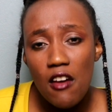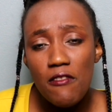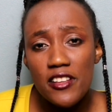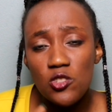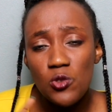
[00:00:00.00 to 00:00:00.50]

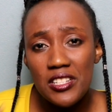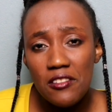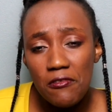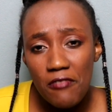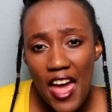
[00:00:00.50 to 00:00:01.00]
verse
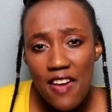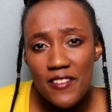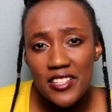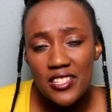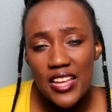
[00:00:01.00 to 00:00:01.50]
25,
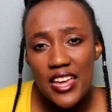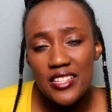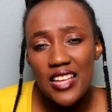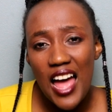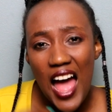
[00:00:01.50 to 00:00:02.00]
it
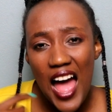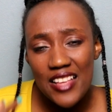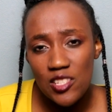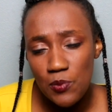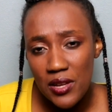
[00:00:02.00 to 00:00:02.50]
says,
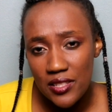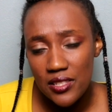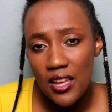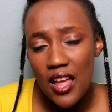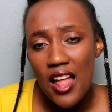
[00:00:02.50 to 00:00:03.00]

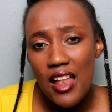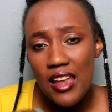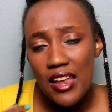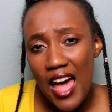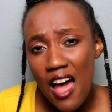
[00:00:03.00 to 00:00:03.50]
husbands,
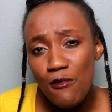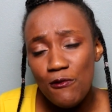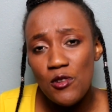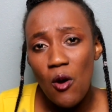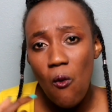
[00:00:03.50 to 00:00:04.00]

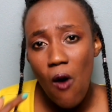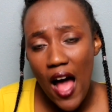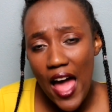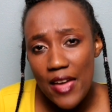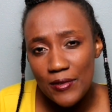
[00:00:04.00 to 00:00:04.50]
love your
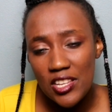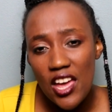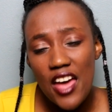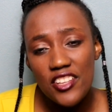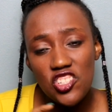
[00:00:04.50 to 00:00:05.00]
wives
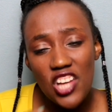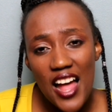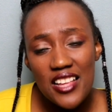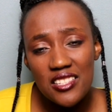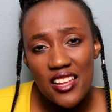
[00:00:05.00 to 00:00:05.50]

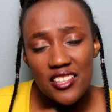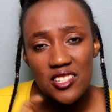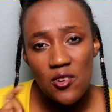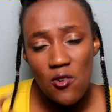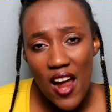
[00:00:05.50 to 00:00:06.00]
just
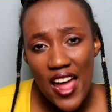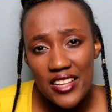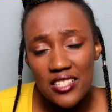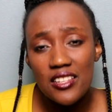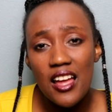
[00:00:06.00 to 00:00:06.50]
as
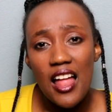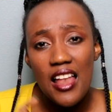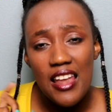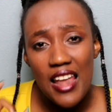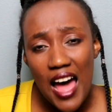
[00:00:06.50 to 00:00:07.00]
Christ
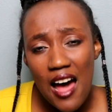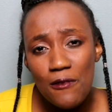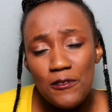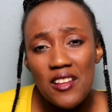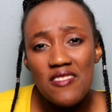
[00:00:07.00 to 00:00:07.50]

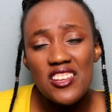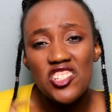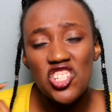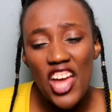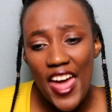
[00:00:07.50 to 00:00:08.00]
loved
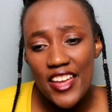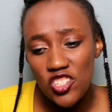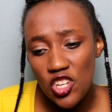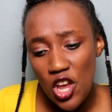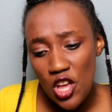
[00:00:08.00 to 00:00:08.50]
the
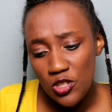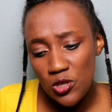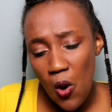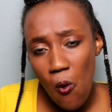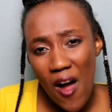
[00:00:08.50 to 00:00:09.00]
church.
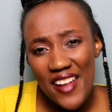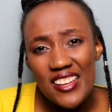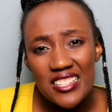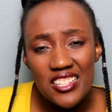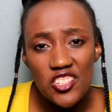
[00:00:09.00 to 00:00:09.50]
So what
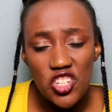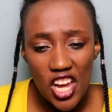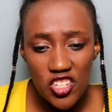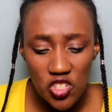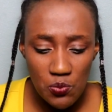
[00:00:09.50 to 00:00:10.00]
does the
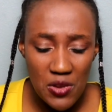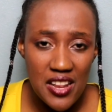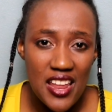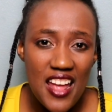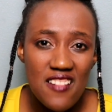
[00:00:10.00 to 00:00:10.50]
church
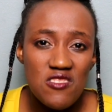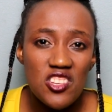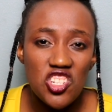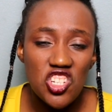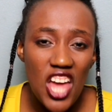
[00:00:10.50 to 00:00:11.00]
mean?
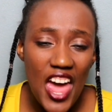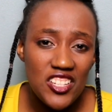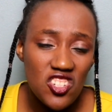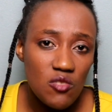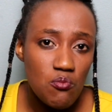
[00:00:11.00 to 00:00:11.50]
The
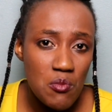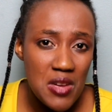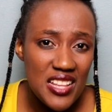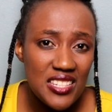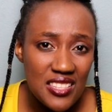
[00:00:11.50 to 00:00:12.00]
church
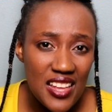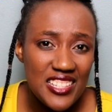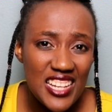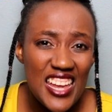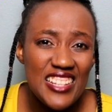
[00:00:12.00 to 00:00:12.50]
means
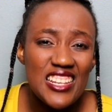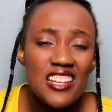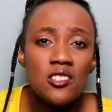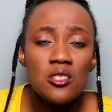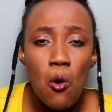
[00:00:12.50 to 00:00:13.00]
that it
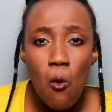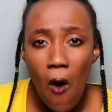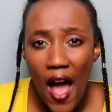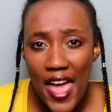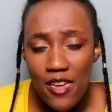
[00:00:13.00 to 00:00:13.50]
is the
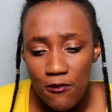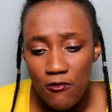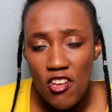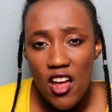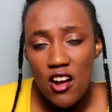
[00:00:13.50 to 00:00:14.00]

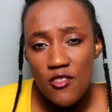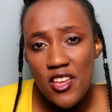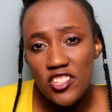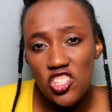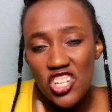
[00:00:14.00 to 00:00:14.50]
wife.
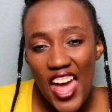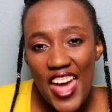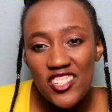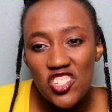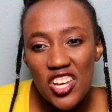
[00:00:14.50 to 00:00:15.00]
The
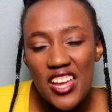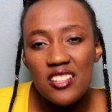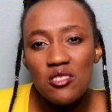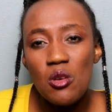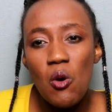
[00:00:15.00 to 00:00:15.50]
church
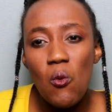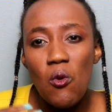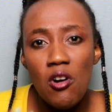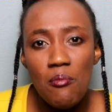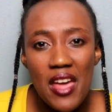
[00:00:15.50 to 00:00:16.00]
is the
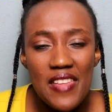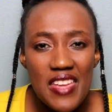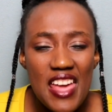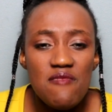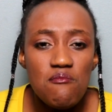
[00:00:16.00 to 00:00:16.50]

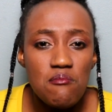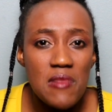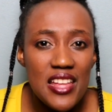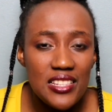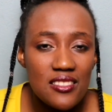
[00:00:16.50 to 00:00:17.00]
woman. It
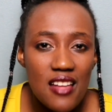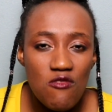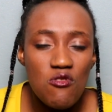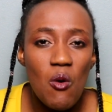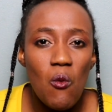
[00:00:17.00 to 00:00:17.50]
means
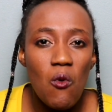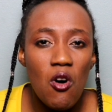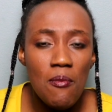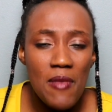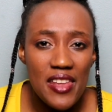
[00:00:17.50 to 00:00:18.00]
that the
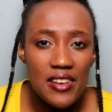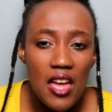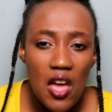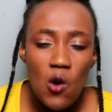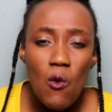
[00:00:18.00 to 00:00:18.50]
woman
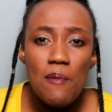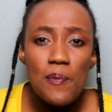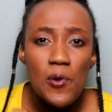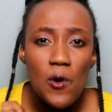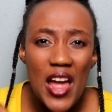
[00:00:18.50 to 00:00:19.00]
were
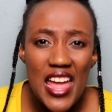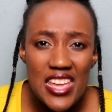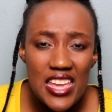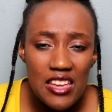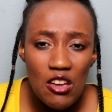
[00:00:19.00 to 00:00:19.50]

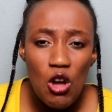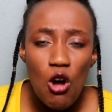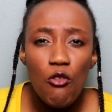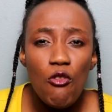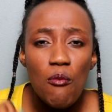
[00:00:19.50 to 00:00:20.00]
praying
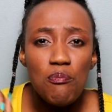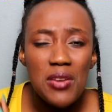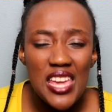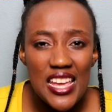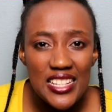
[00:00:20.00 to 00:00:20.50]
for
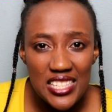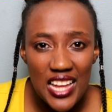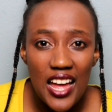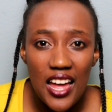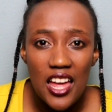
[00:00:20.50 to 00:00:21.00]

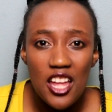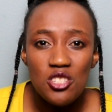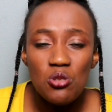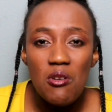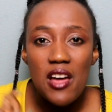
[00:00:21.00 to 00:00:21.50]
Peter
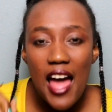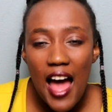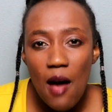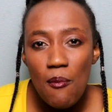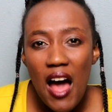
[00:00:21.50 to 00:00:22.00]
to
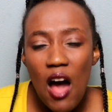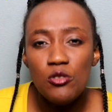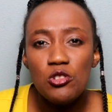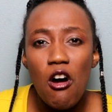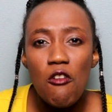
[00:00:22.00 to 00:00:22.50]
come
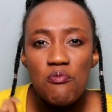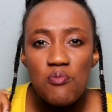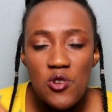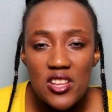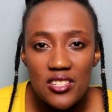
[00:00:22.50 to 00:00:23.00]
out of
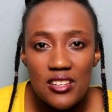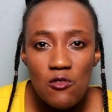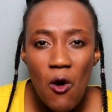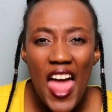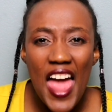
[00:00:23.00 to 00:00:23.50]

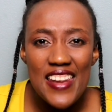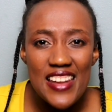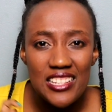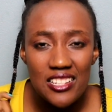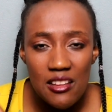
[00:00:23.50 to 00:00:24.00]
prison,
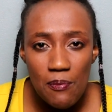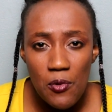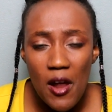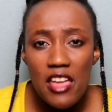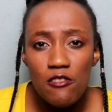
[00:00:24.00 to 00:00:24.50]
earnestly
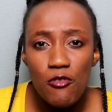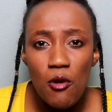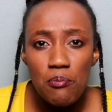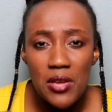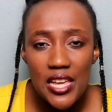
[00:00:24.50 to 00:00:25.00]
praying
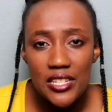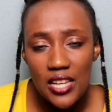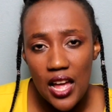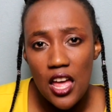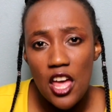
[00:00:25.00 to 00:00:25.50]
for Peter